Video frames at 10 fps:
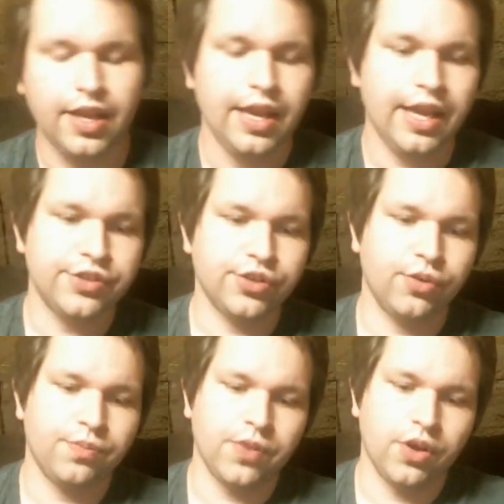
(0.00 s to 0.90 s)
And
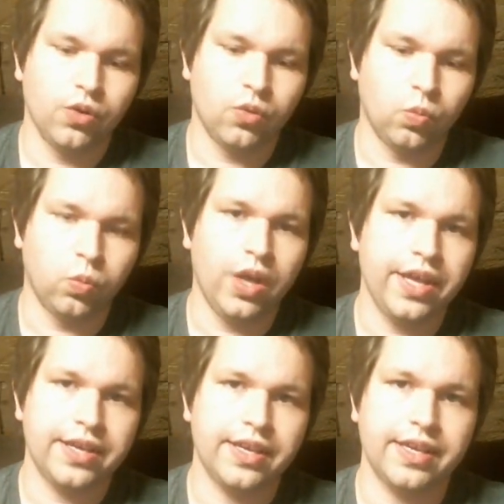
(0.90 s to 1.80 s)
so,
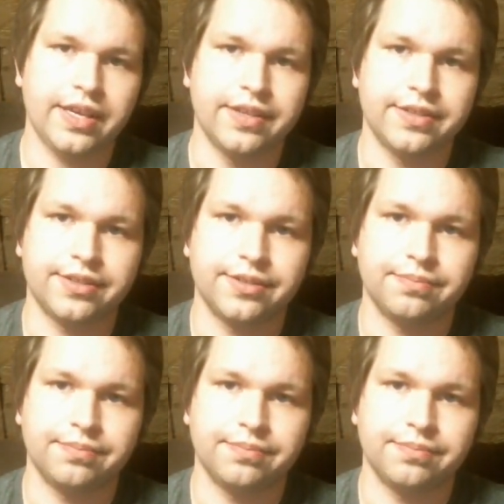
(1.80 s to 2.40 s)
what is